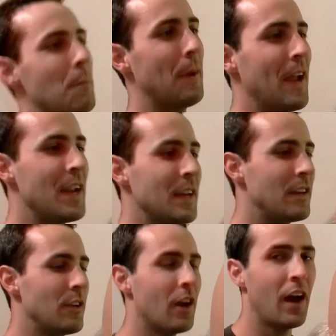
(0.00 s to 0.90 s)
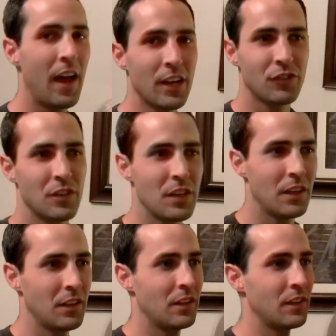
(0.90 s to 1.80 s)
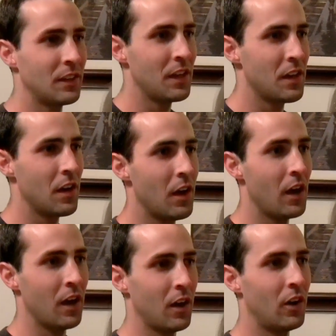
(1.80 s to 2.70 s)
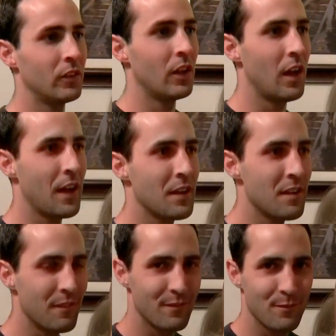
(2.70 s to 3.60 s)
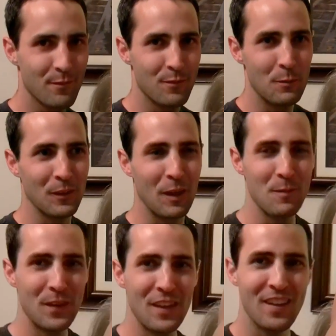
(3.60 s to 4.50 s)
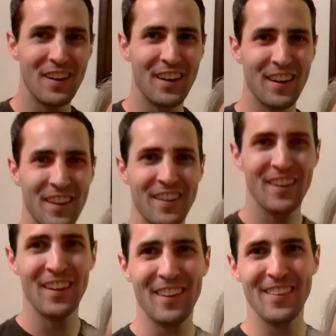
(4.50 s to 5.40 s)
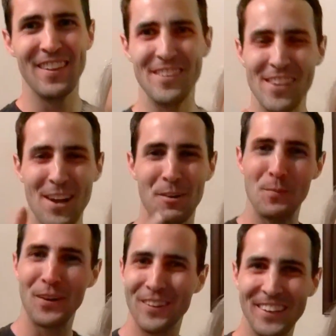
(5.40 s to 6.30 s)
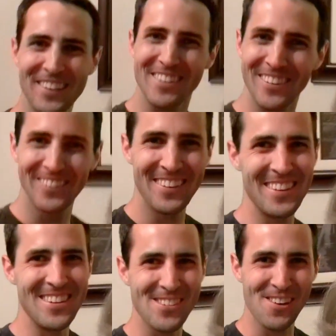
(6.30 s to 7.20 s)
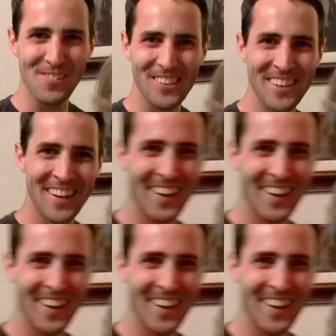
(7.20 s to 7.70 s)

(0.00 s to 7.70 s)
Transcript: The paint I actually get online from a company that Zach will put a link to in the description.